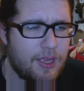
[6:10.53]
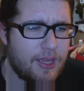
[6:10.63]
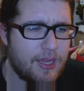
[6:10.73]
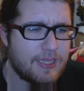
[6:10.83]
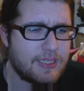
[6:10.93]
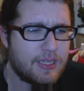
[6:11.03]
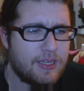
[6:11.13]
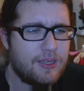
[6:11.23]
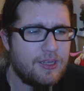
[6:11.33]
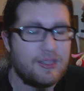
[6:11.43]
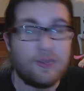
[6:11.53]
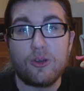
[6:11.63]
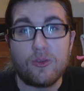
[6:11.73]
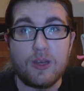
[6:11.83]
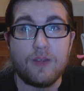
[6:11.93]
And
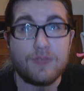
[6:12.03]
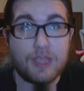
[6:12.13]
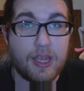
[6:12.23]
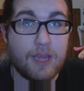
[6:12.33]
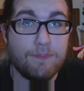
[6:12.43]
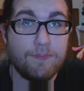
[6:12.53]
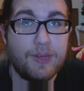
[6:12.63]
Ocarina of Time